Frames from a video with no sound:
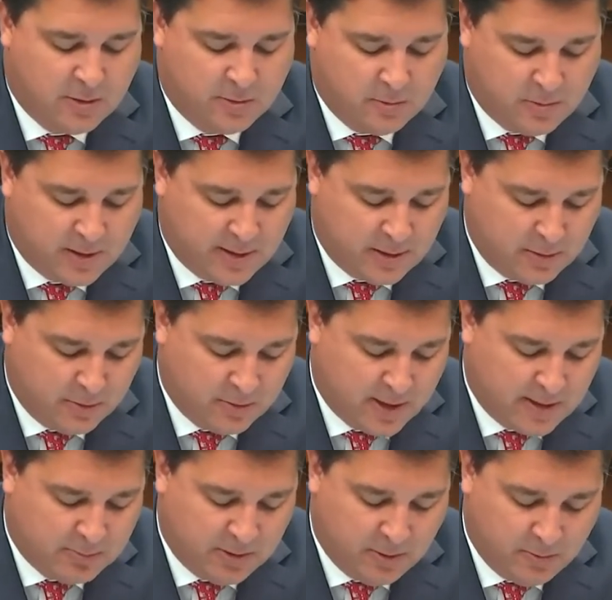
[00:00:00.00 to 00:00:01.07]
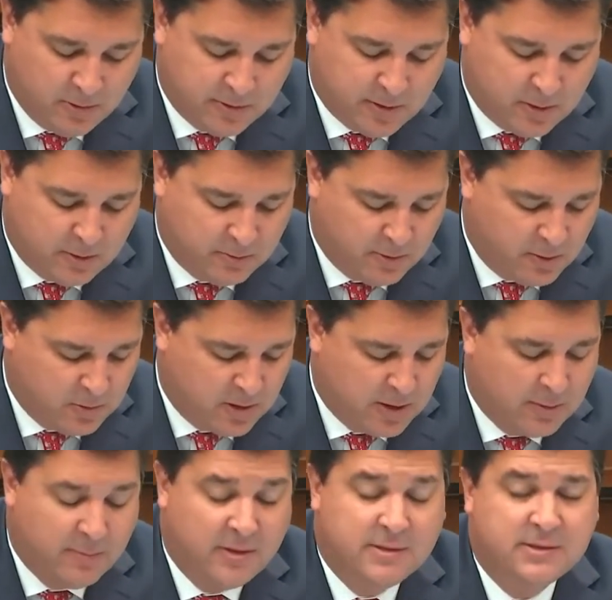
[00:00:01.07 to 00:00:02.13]
all the while grappling with all the
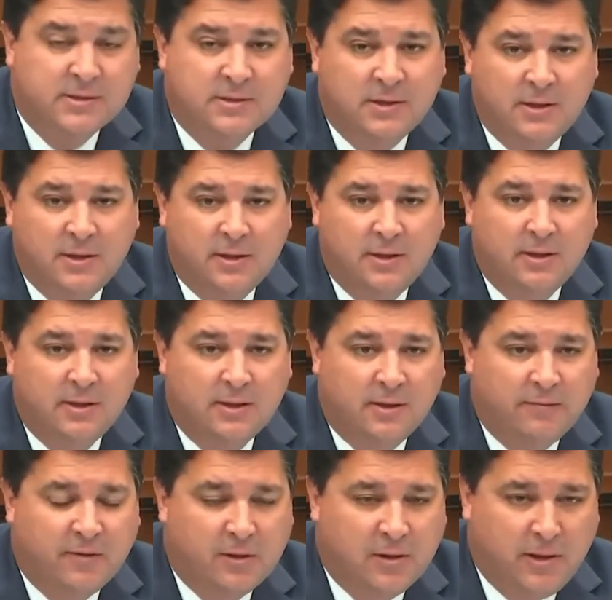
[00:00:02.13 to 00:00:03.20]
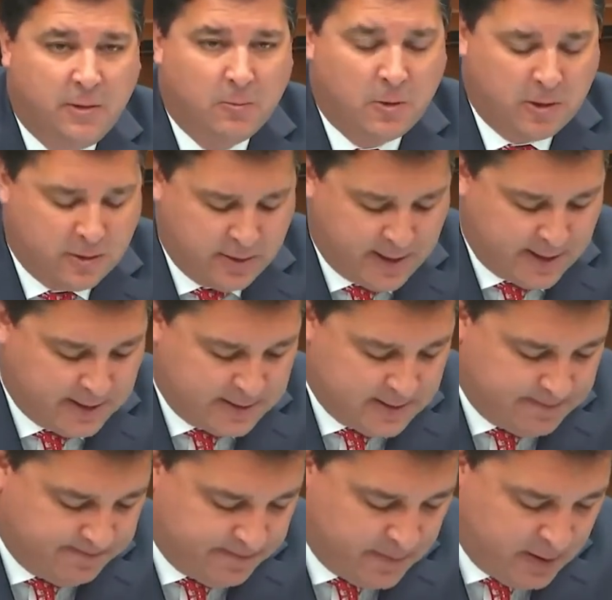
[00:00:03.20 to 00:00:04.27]
requirements of the Clean Water Act.
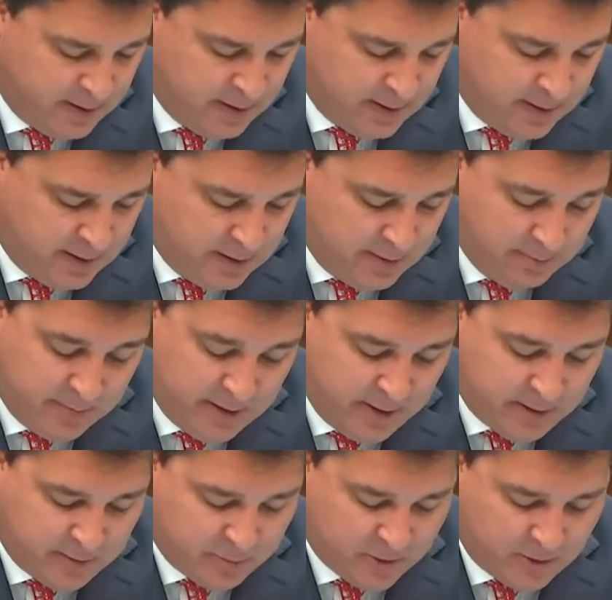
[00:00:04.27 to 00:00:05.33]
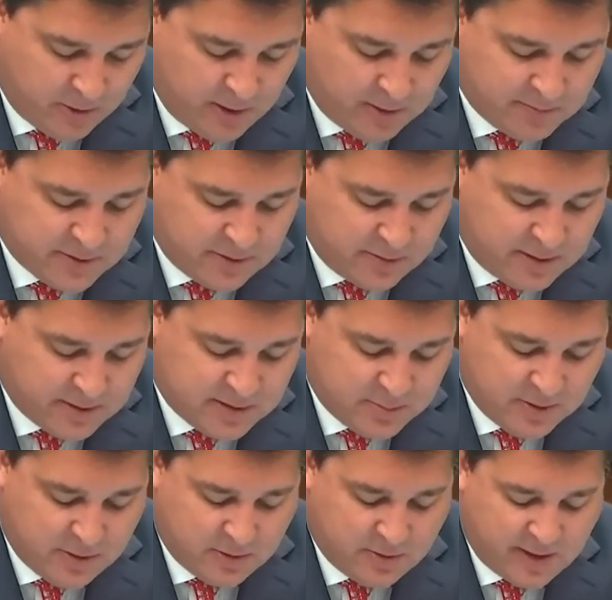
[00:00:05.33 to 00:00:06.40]
Many of the programs in this
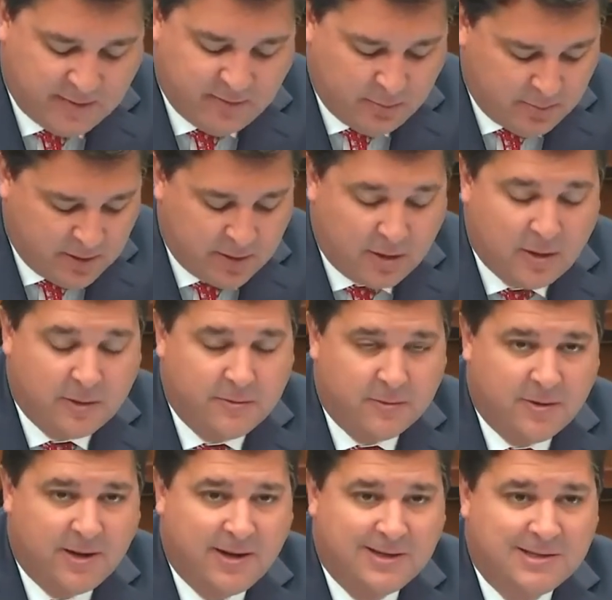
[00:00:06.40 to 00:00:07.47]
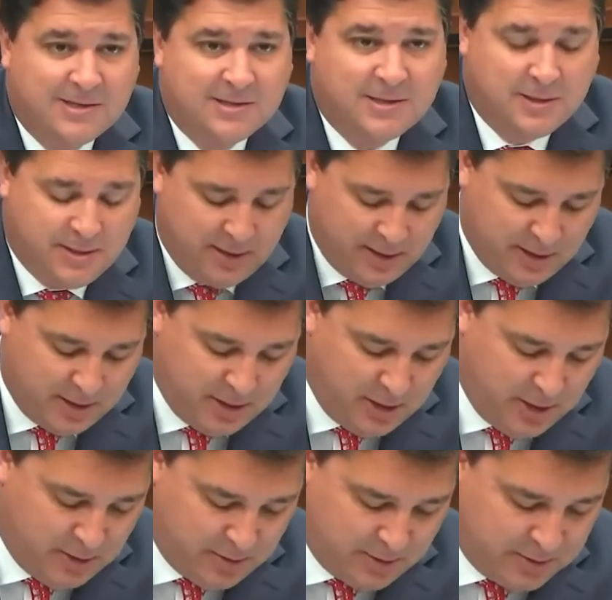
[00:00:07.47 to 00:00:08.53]
bill haven't been authorized in
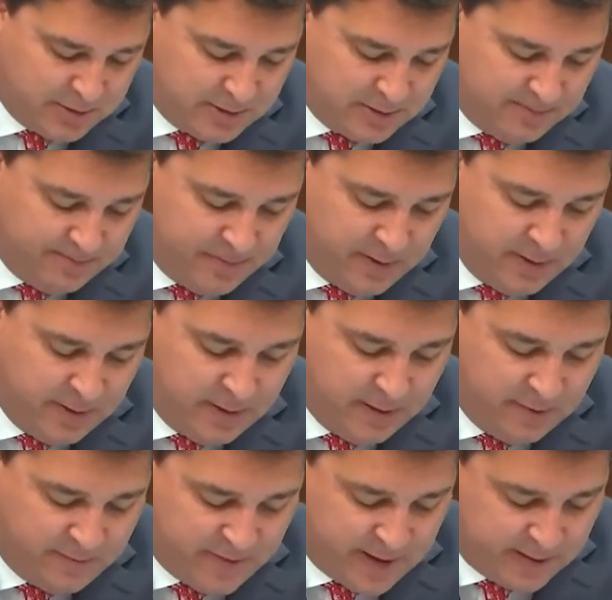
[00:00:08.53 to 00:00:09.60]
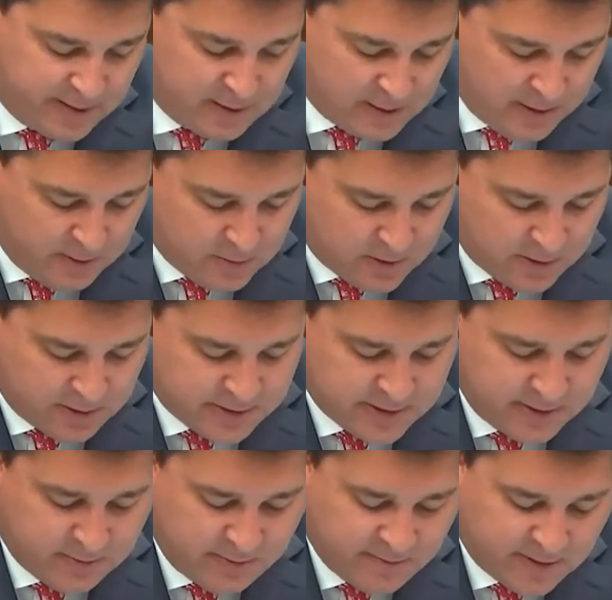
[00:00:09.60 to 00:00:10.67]
years. In fact, the Clean Water
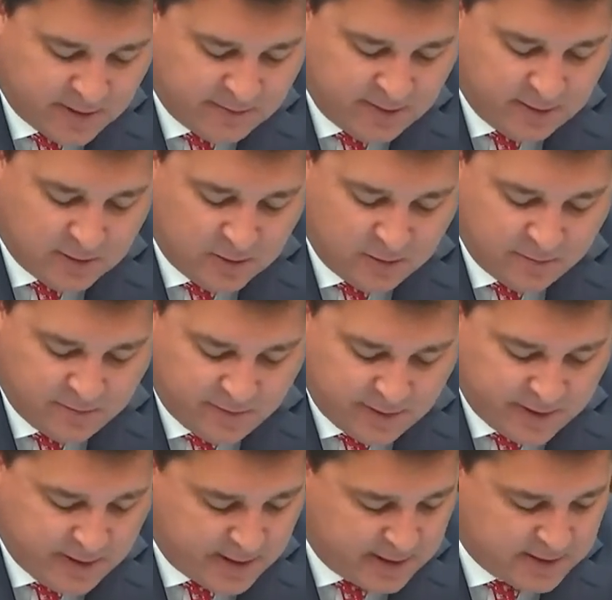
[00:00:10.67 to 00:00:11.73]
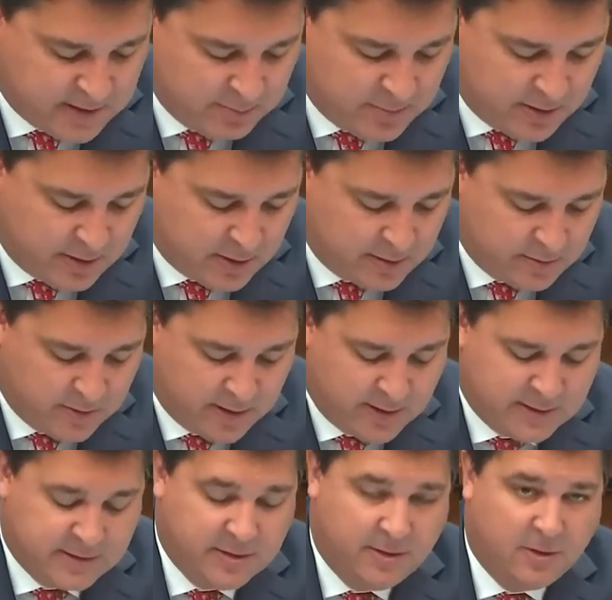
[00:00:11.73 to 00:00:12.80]
State Revolving Loan Fund hasn't been
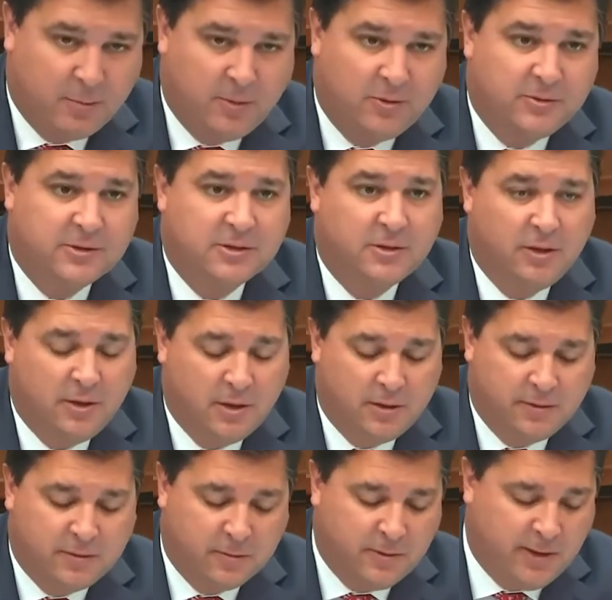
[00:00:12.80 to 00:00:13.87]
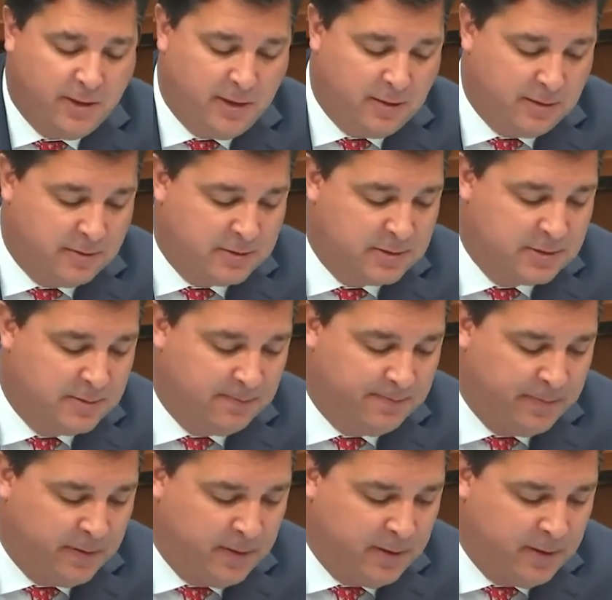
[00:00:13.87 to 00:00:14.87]
authorized in almost 30 years.